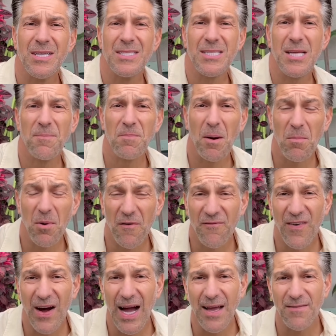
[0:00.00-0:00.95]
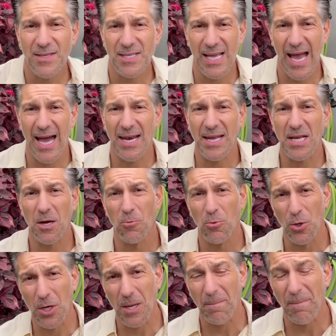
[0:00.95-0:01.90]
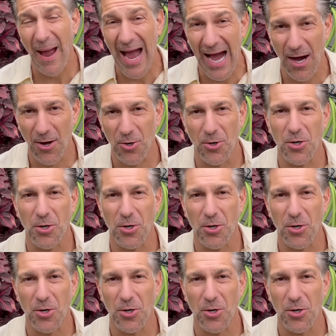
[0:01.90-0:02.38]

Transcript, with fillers: Tip number five is adding a rooting powder.